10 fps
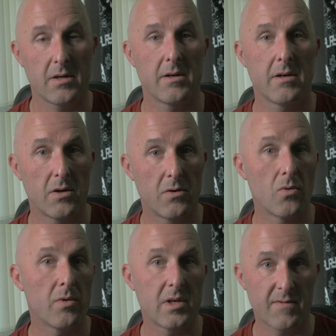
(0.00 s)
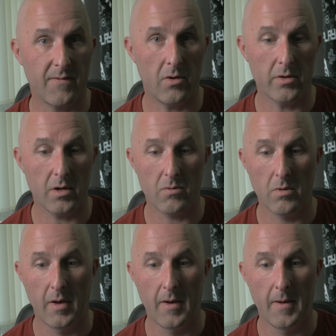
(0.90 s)
to do this for you.
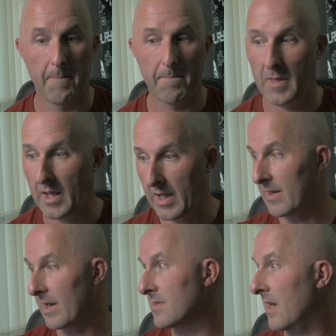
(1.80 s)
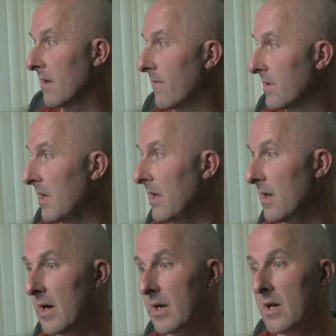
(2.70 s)
And that is it for today.
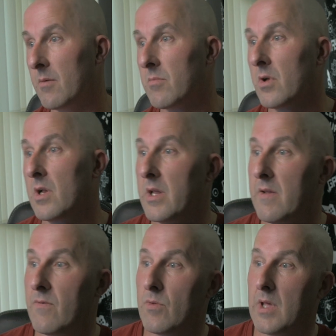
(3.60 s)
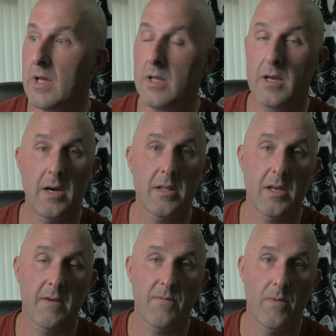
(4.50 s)
I am going to leave you there. I think
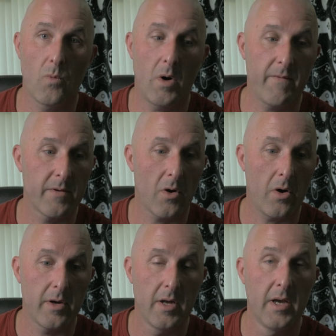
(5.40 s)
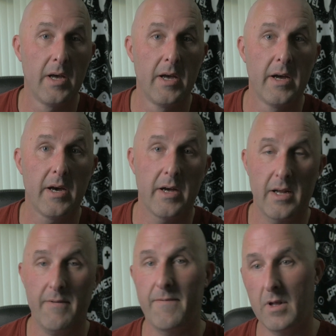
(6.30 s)
I've waffled on
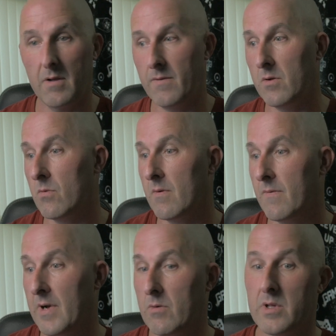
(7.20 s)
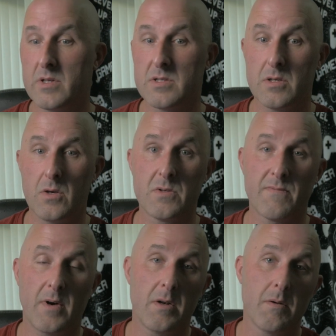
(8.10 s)
enough. If you found this
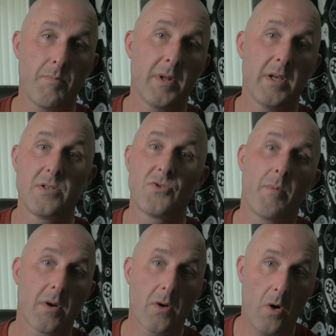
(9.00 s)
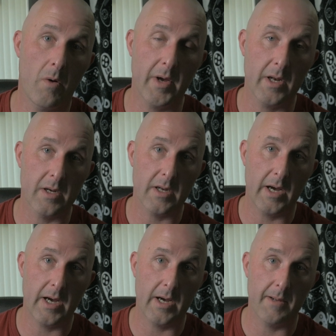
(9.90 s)
useful, please drop a comment.
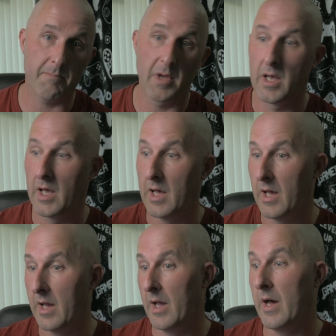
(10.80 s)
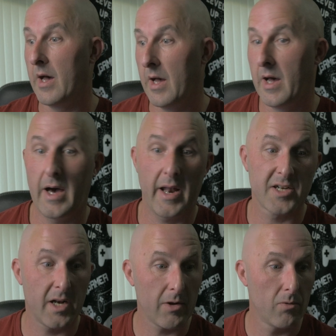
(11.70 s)
I
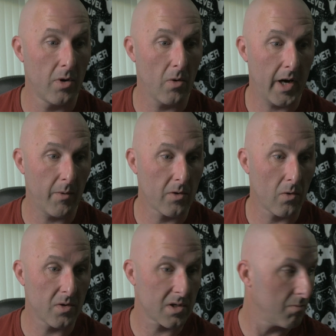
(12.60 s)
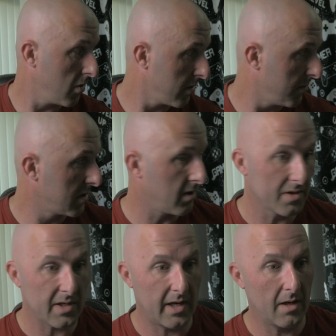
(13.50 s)
shall let you know how it goes tomorrow,
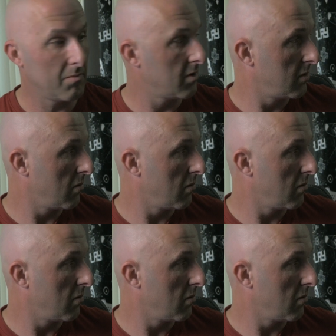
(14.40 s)
because I am